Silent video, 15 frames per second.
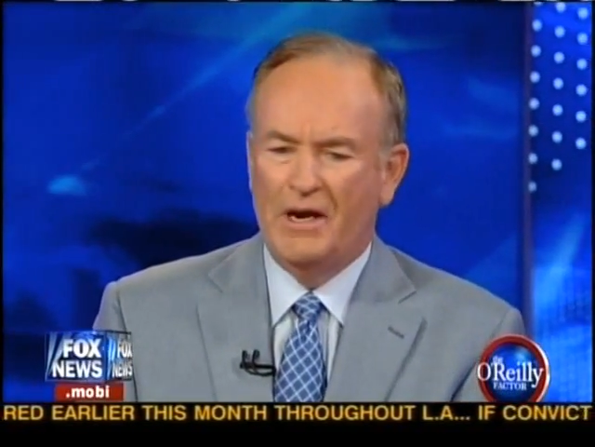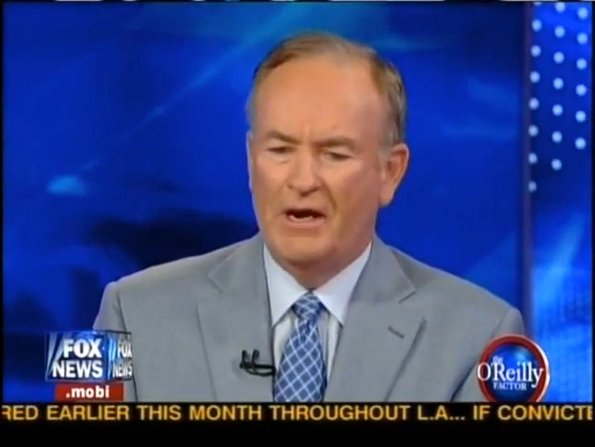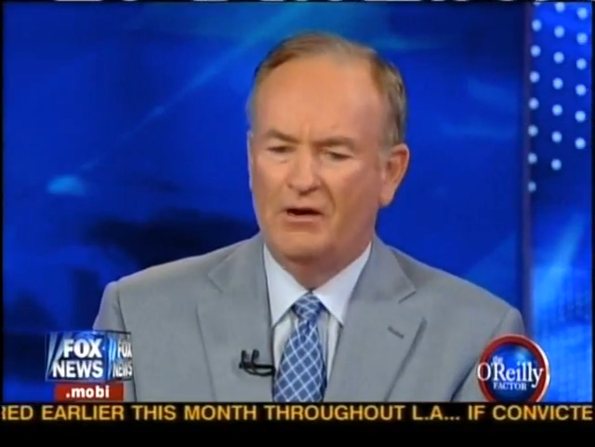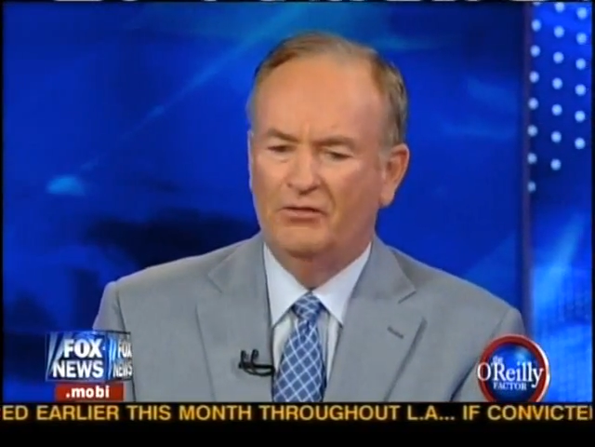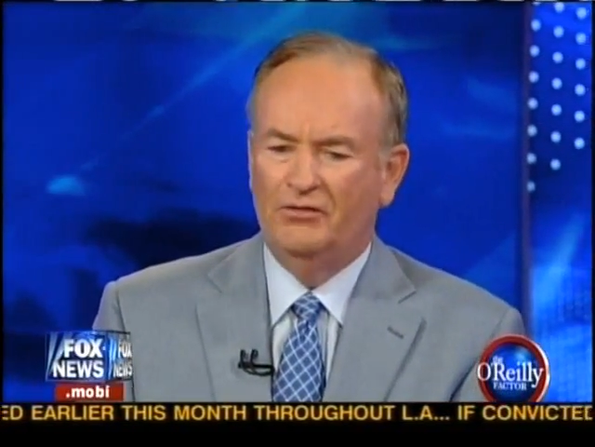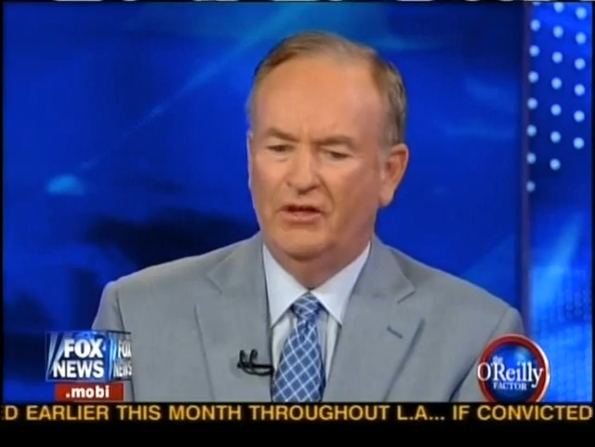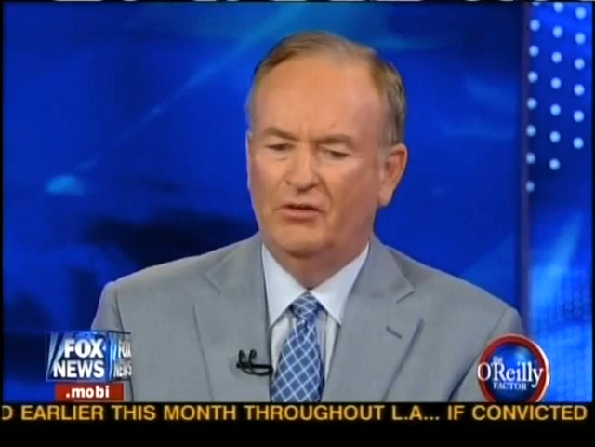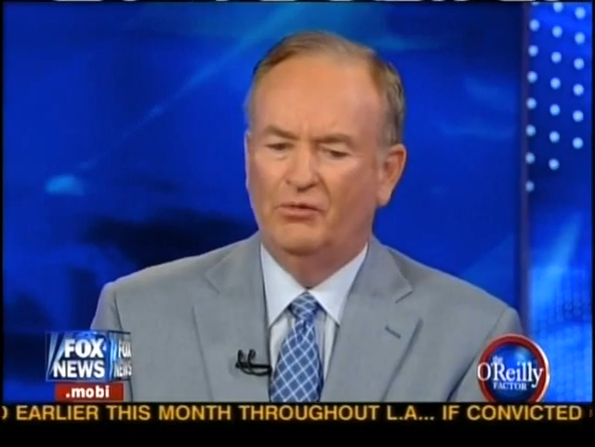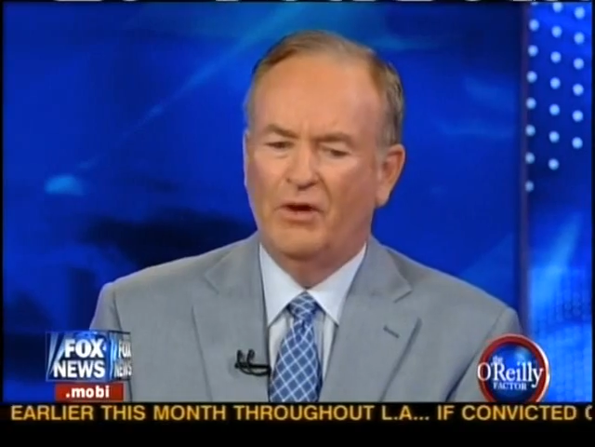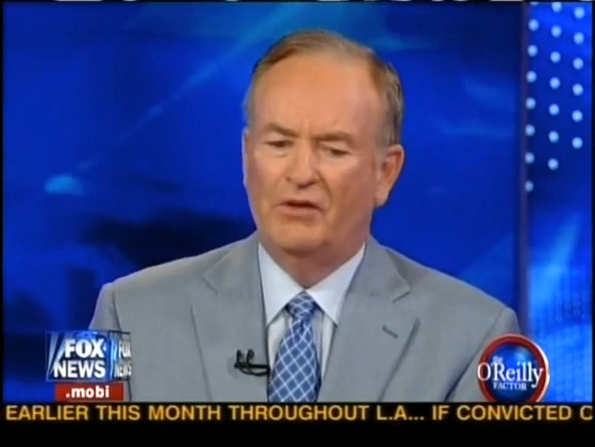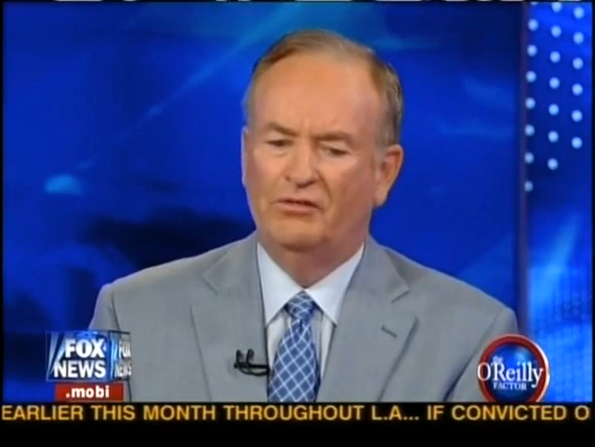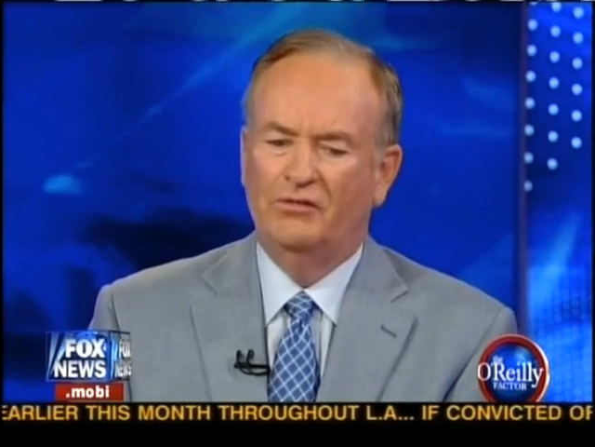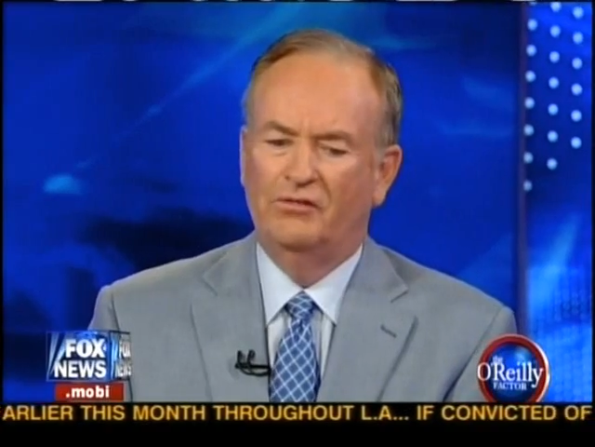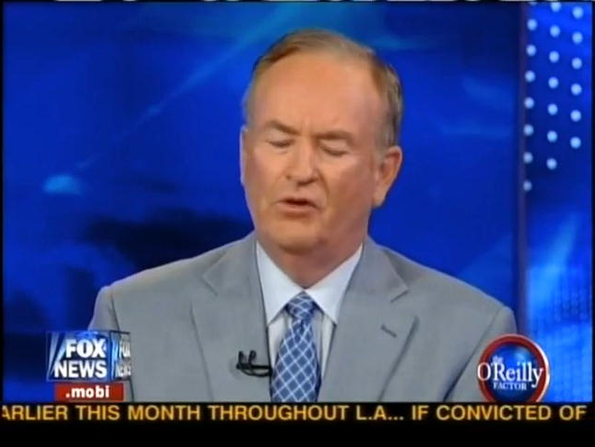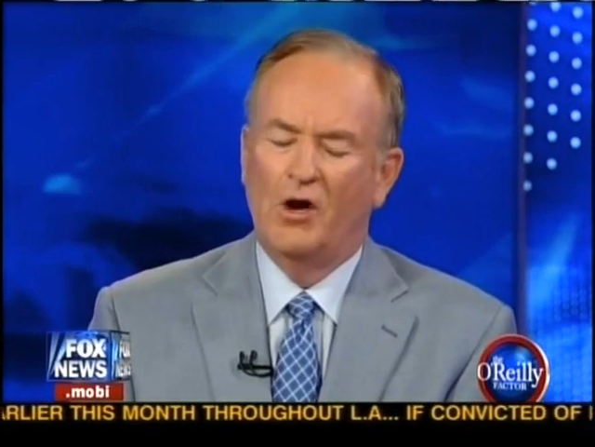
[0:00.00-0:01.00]
I don't see it as
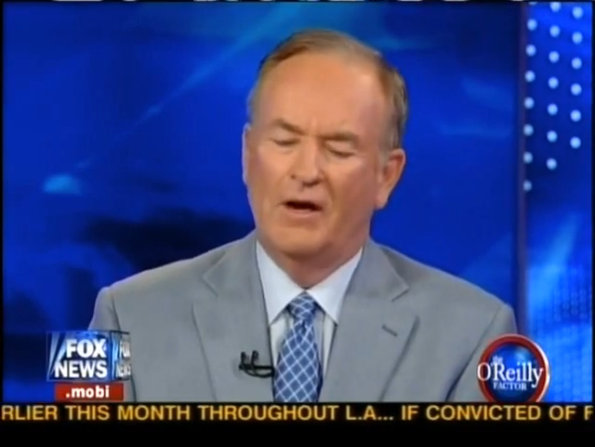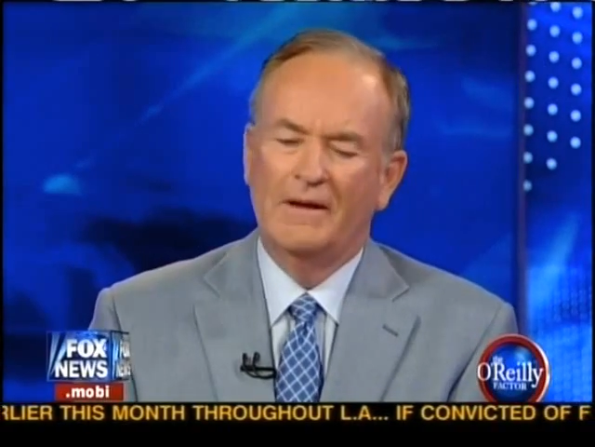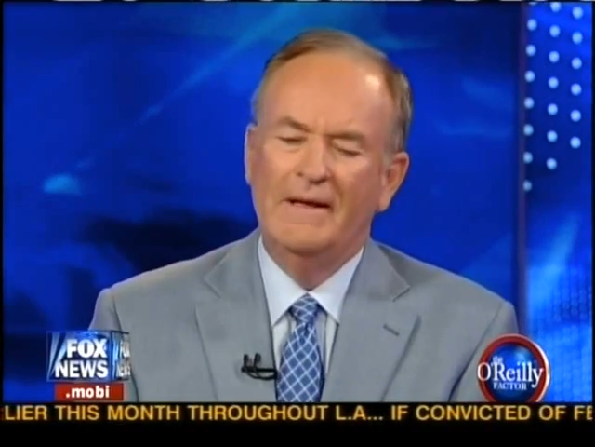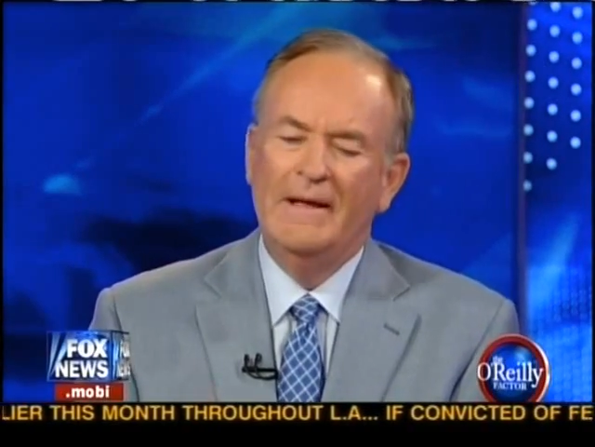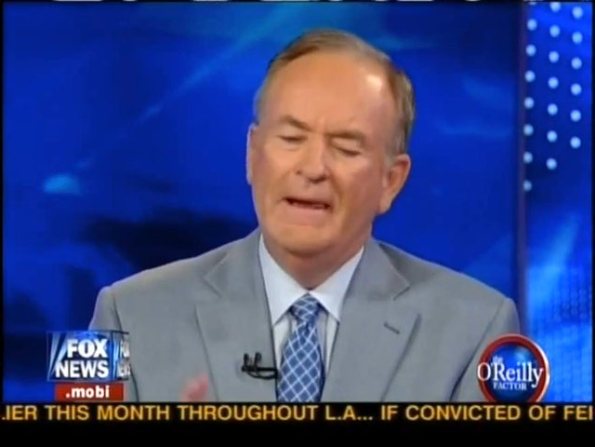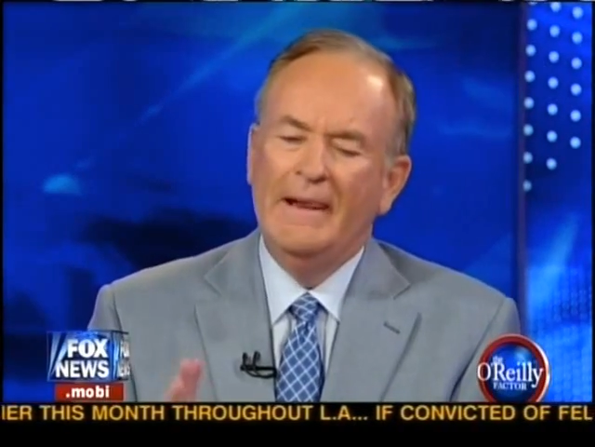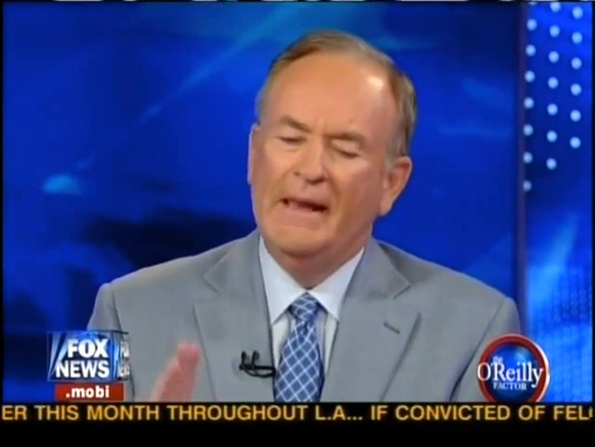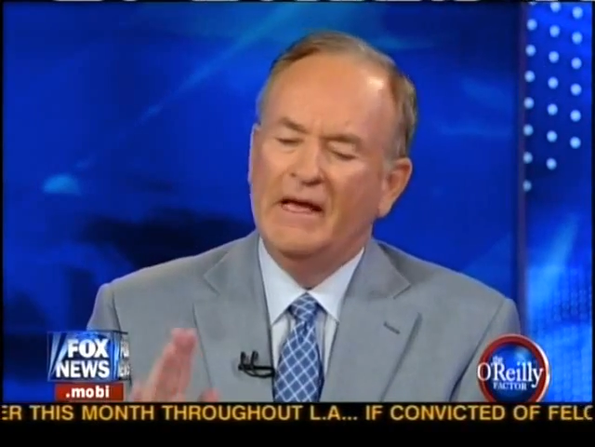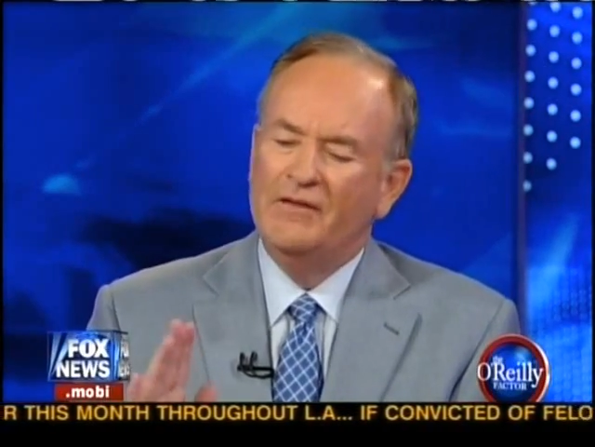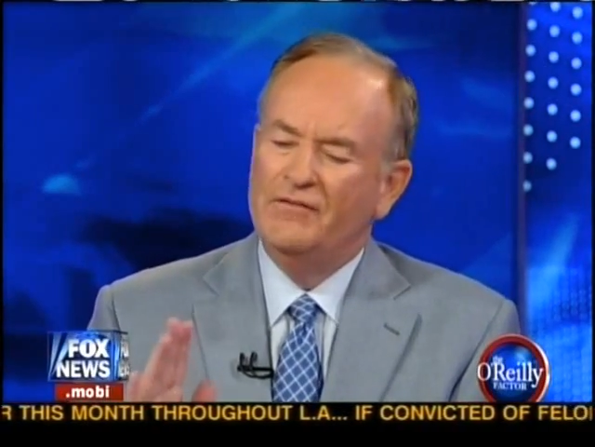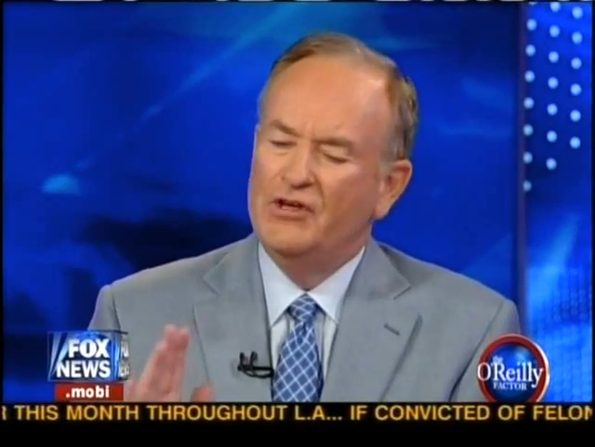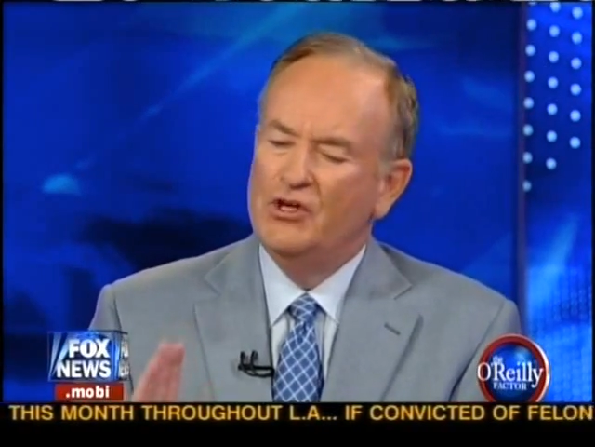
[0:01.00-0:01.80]
racist. Look, if